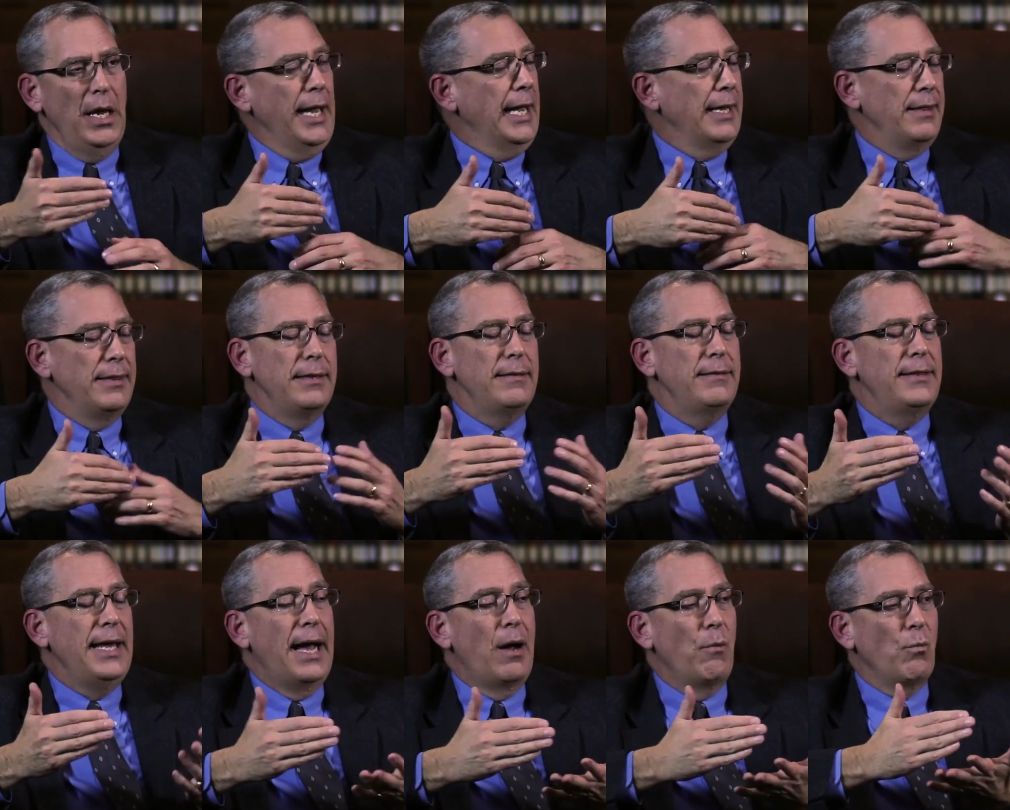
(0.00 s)
And
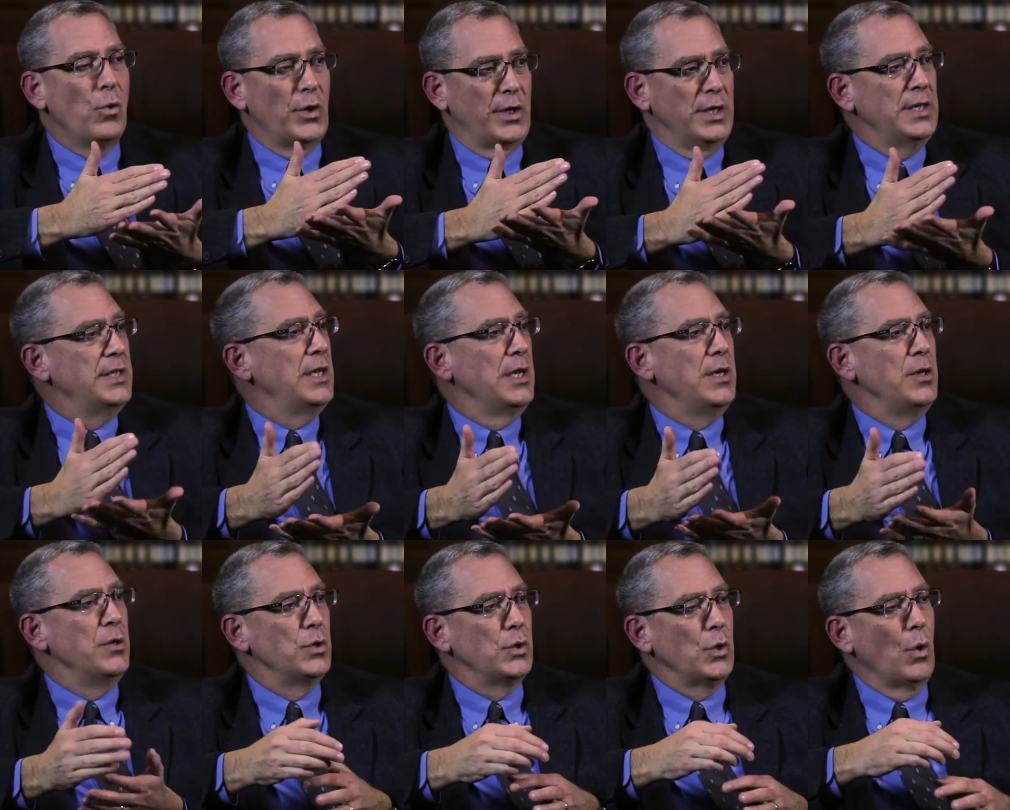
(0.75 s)
that will
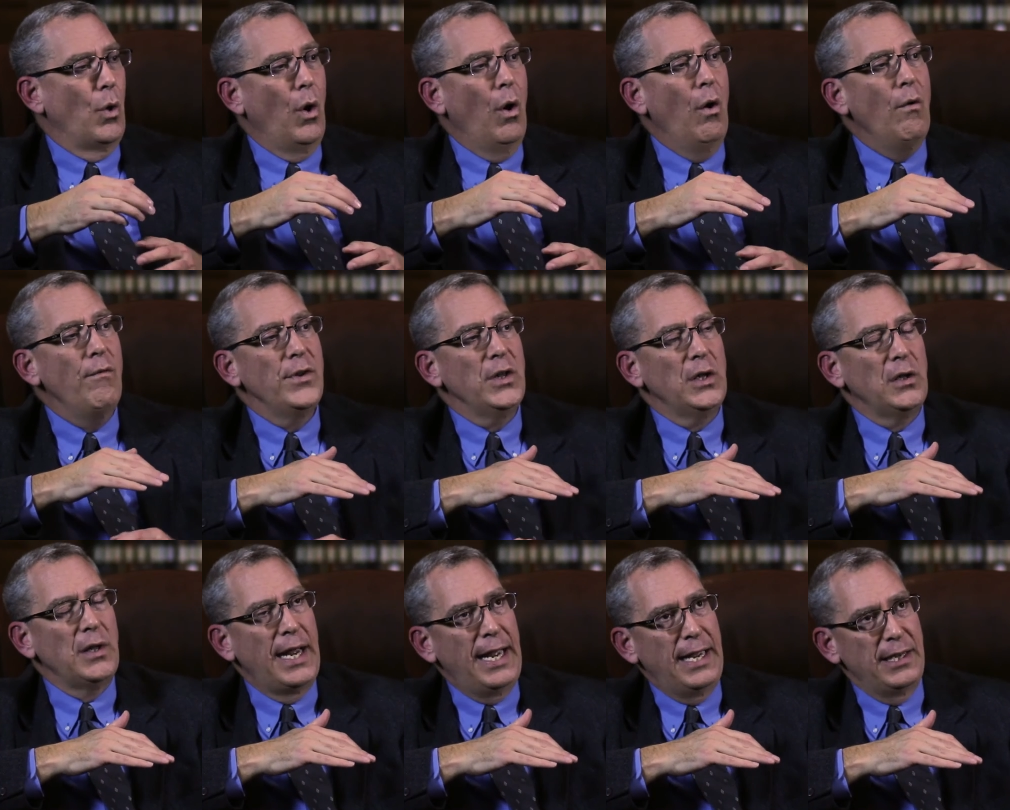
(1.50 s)
continue. So over
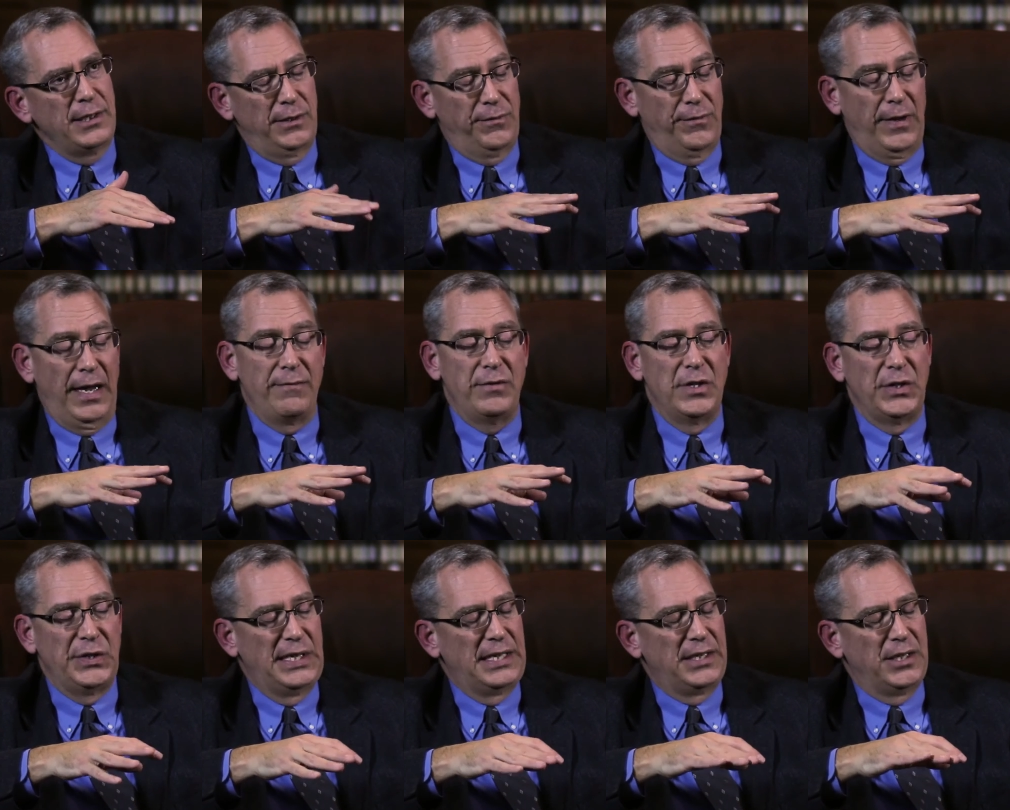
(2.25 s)
the last five
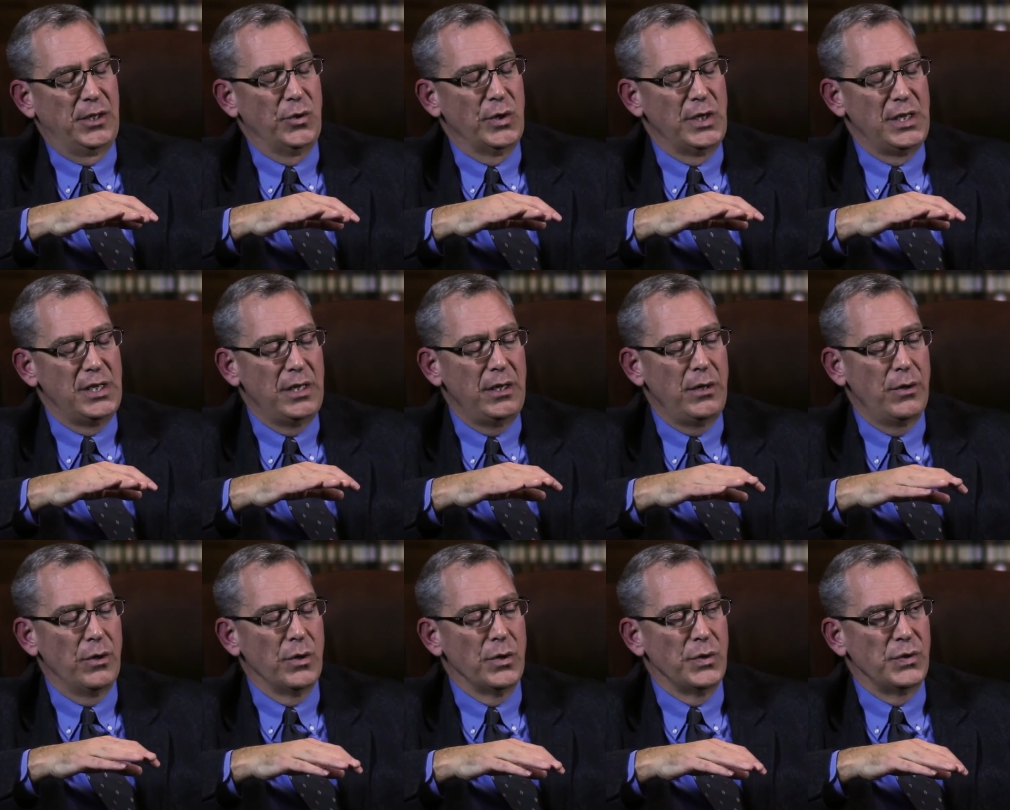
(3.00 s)
to 600
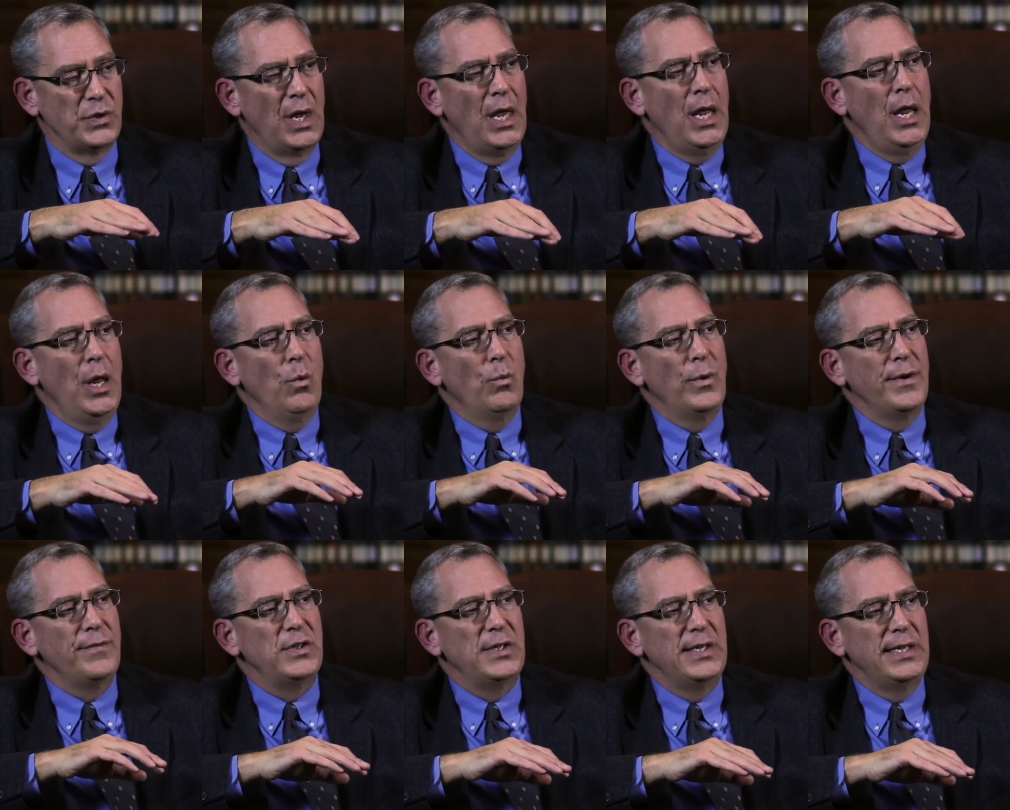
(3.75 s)
years,
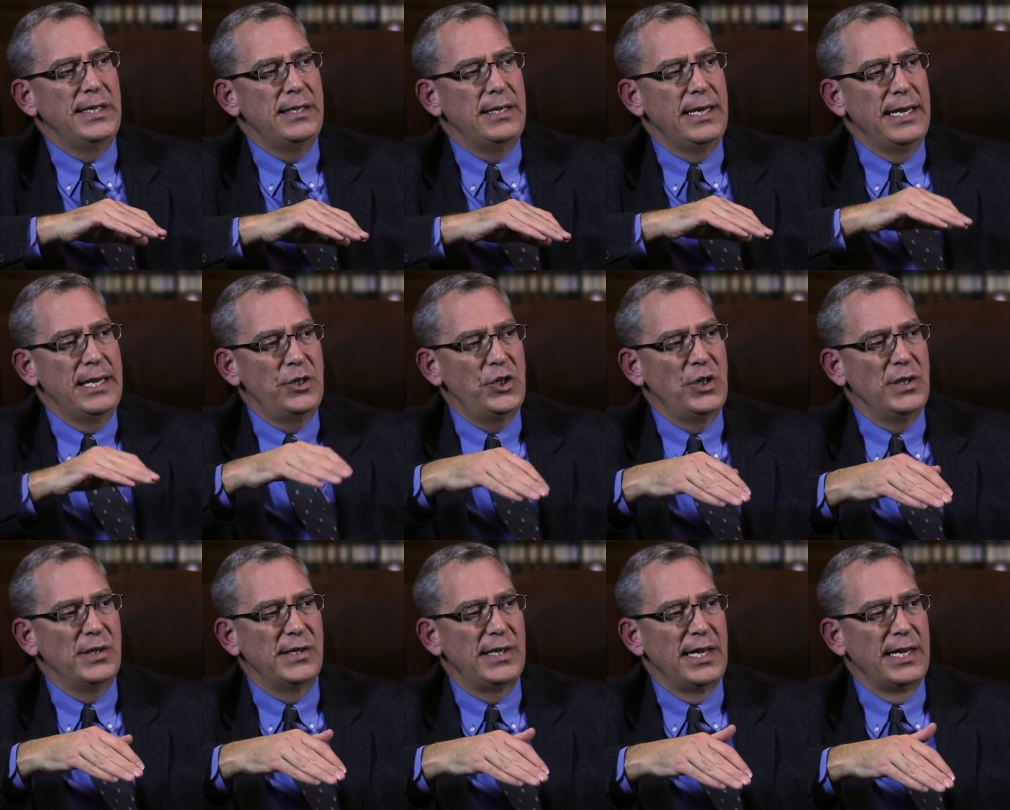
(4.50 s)
we've seen
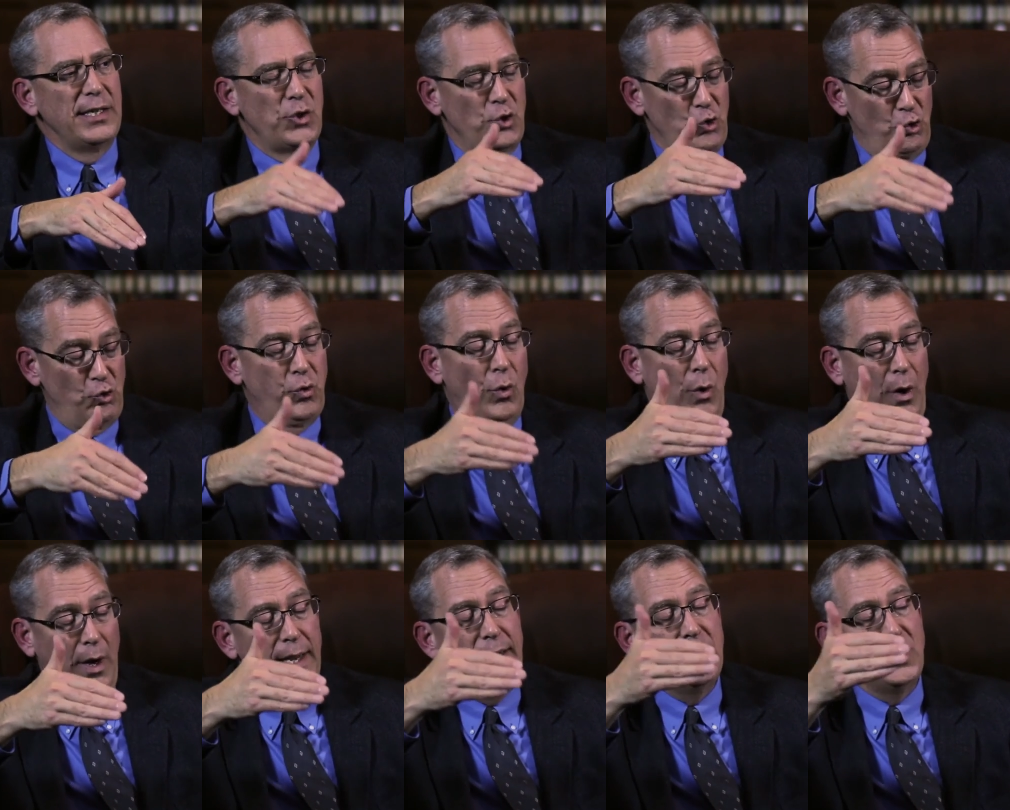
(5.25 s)
nation states
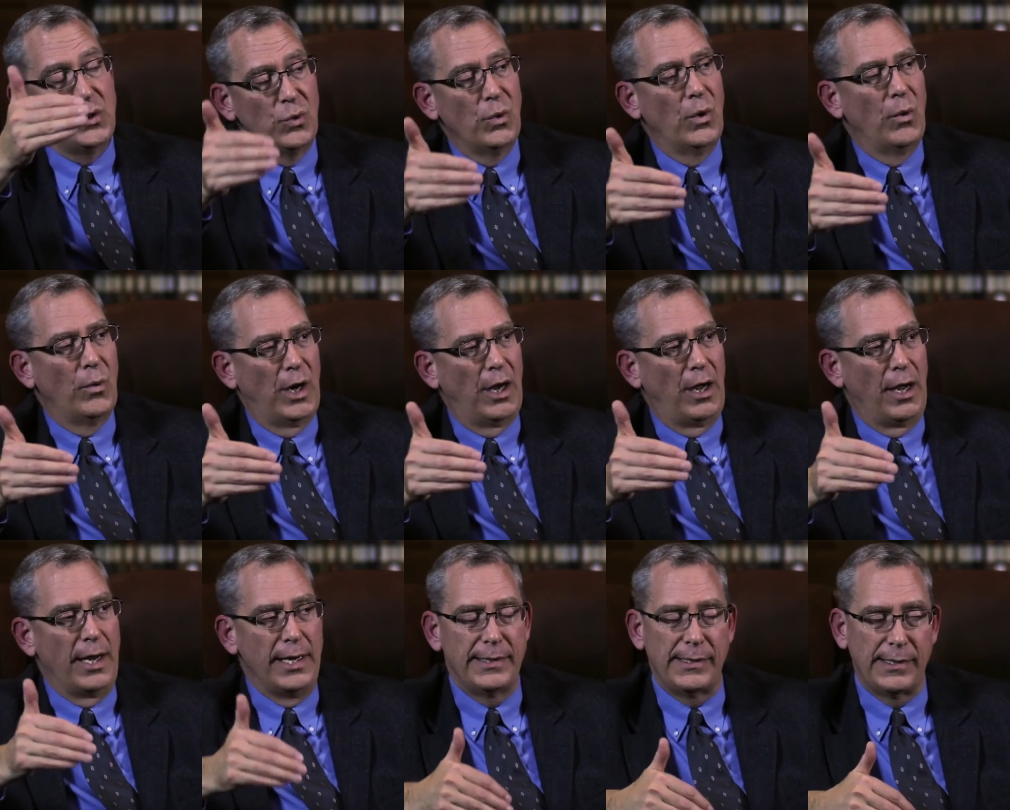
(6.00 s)
trying to
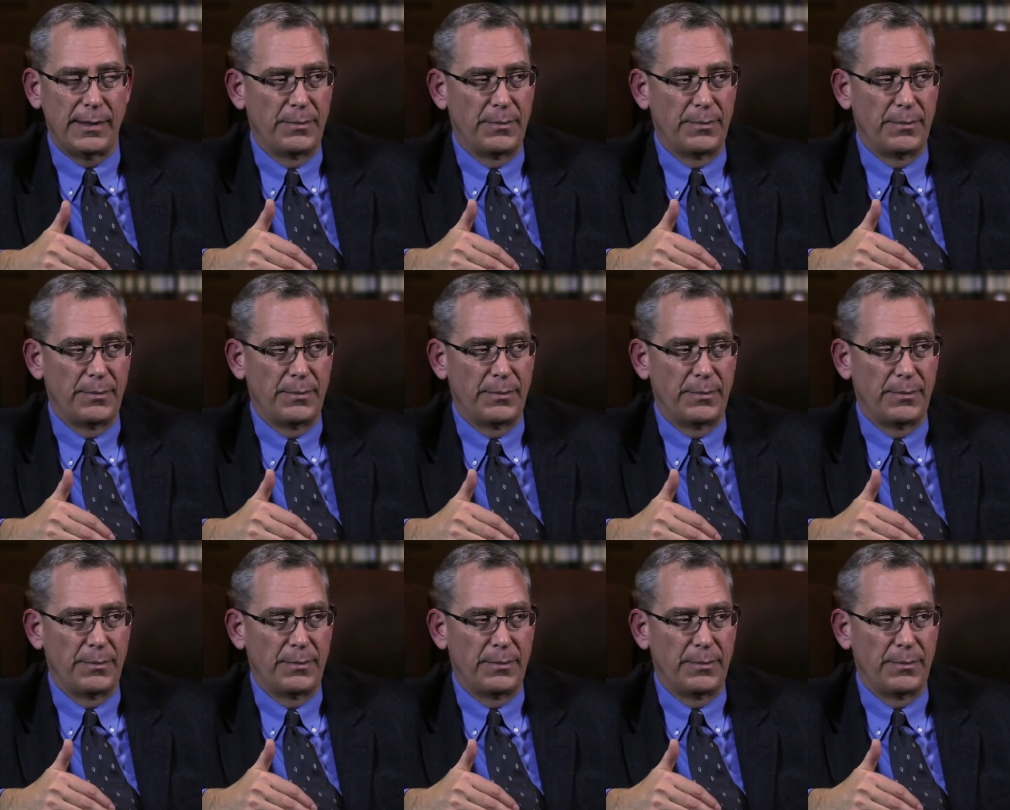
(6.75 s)
arise.